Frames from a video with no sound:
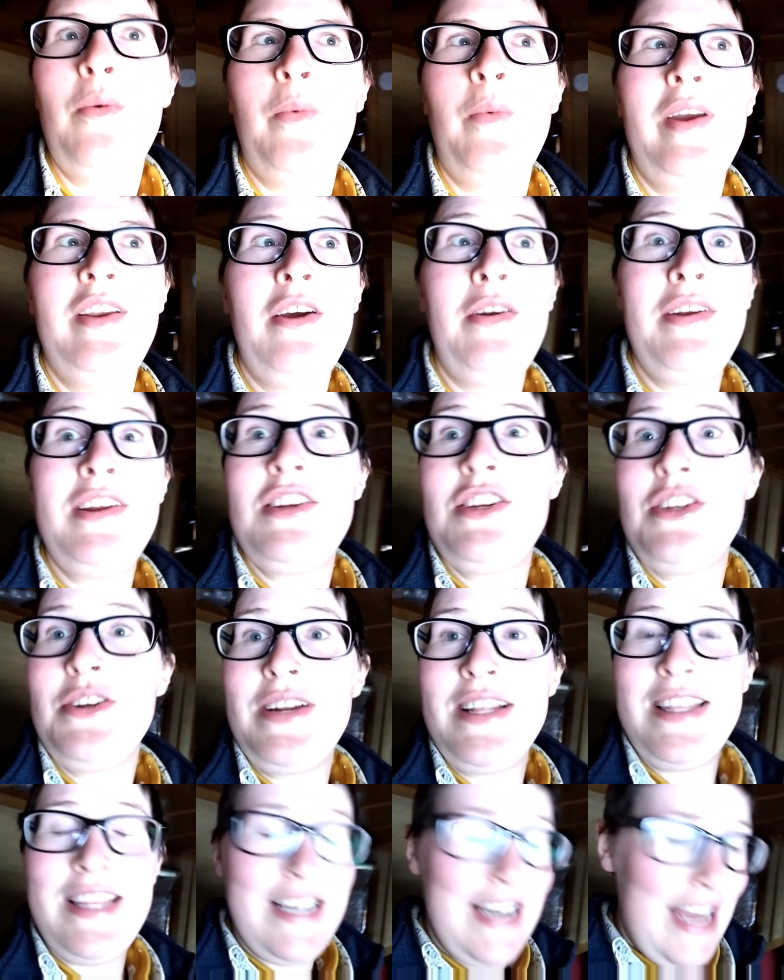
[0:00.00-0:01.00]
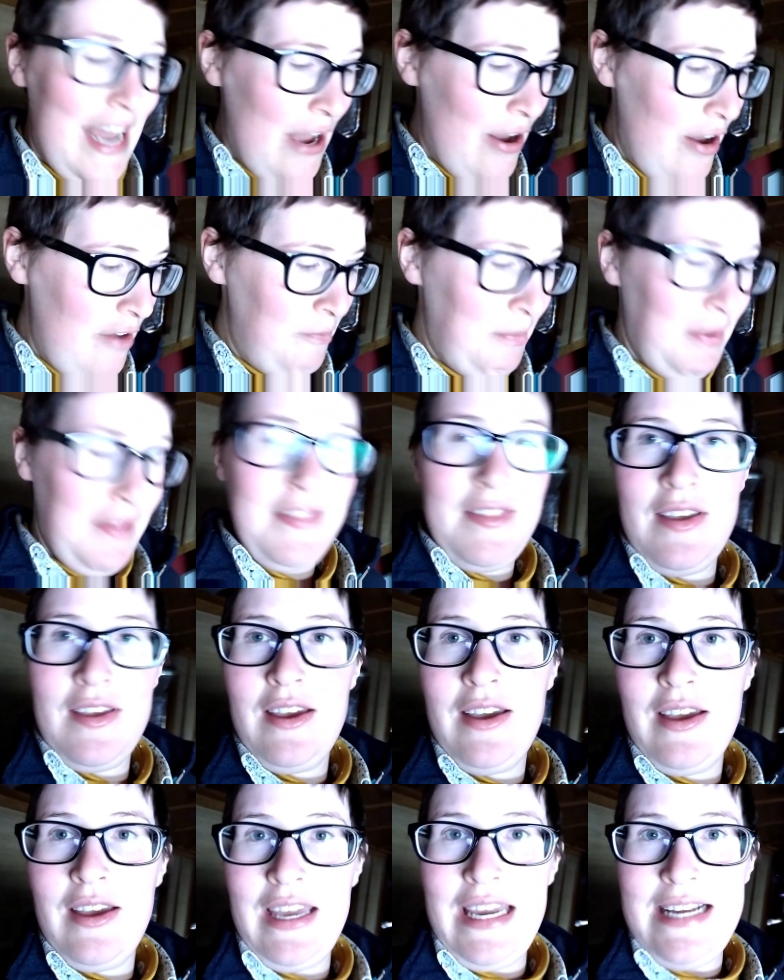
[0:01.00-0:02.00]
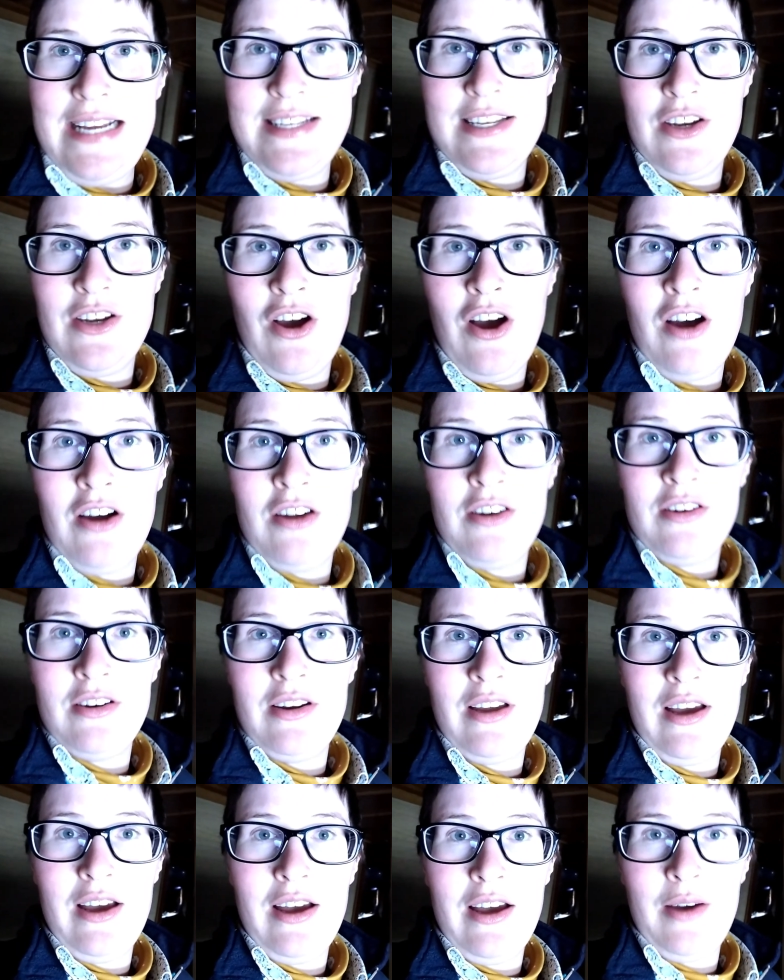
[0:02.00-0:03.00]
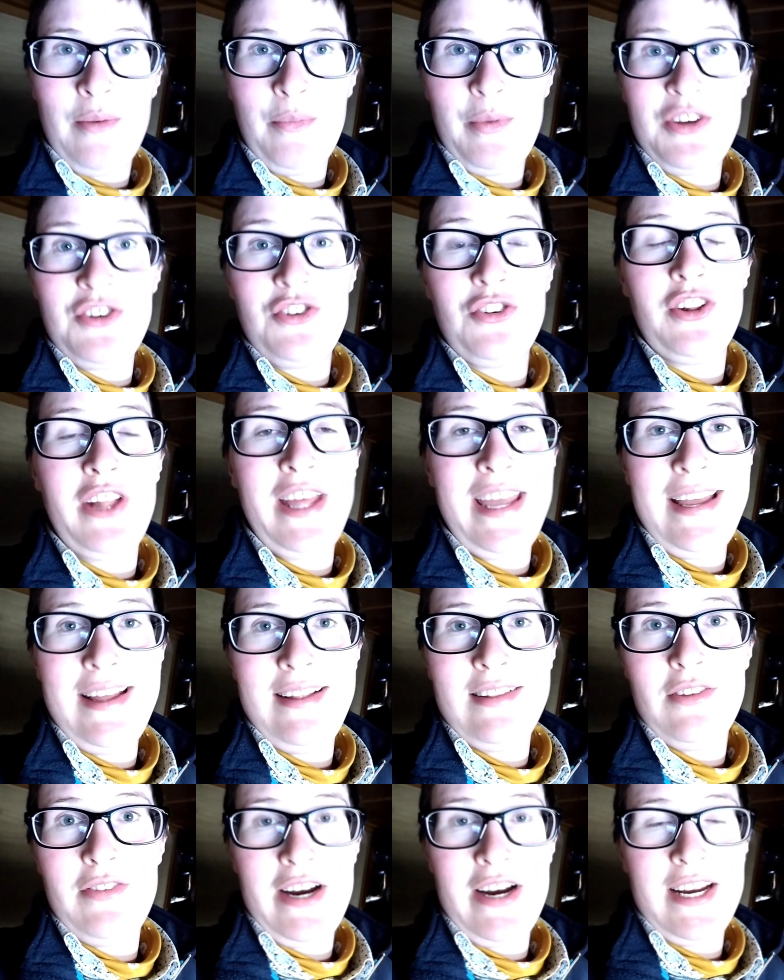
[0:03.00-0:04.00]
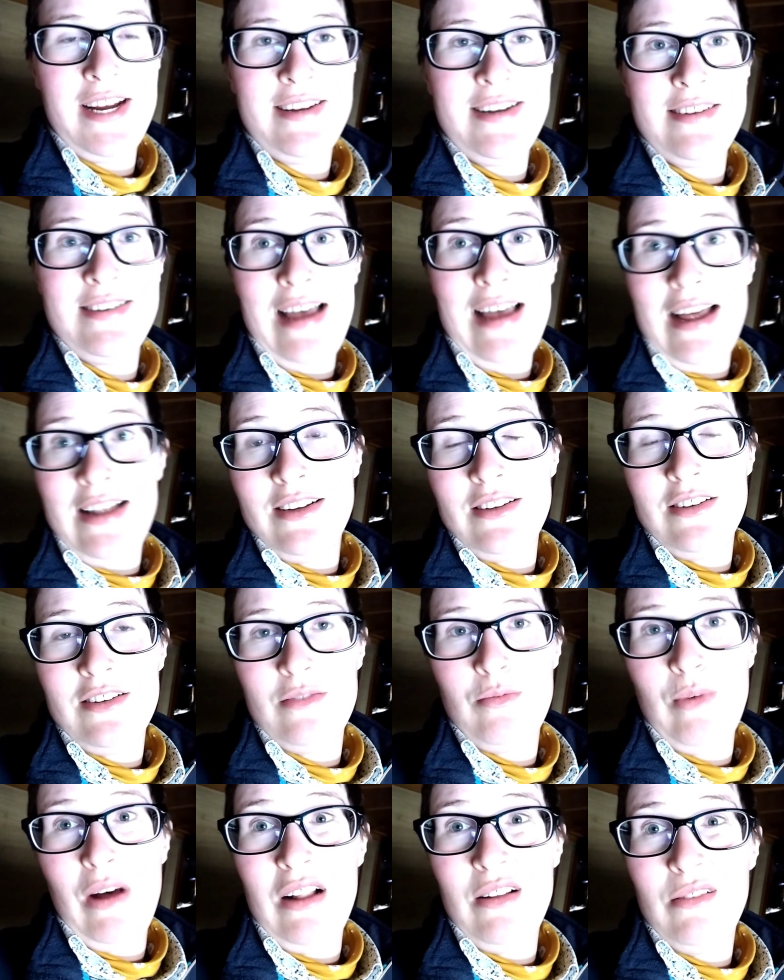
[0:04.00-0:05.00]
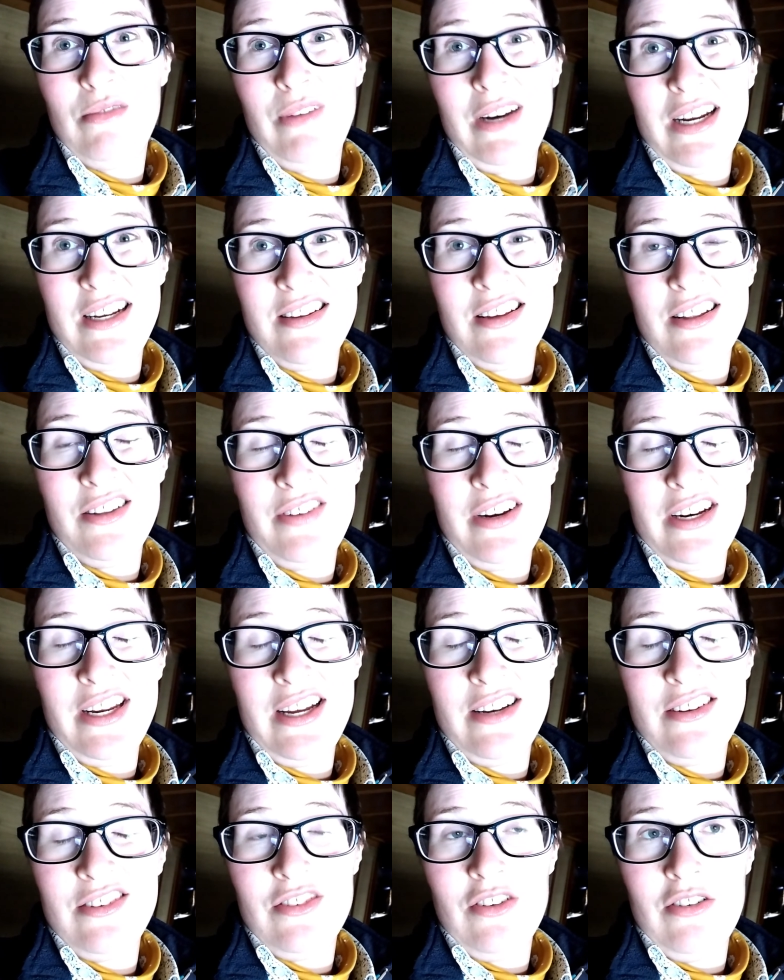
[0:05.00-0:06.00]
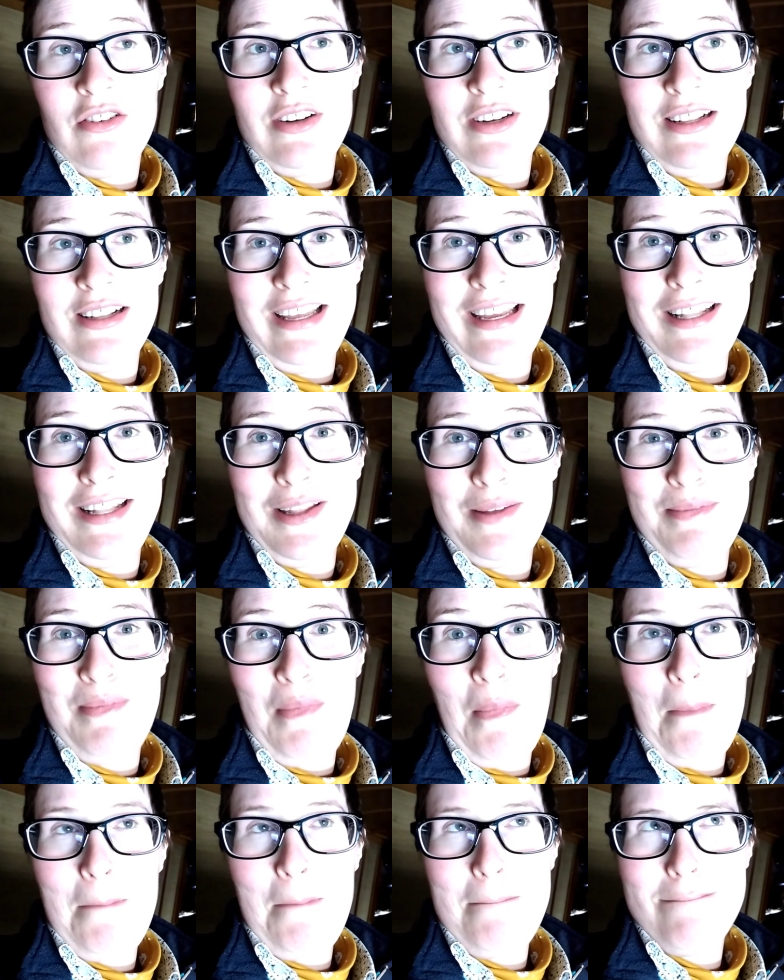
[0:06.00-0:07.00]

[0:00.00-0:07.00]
we don't need to do anything now. I've put the heating on, um, which will heat the radiators and, well, when I turn the radiators on, it'll heat them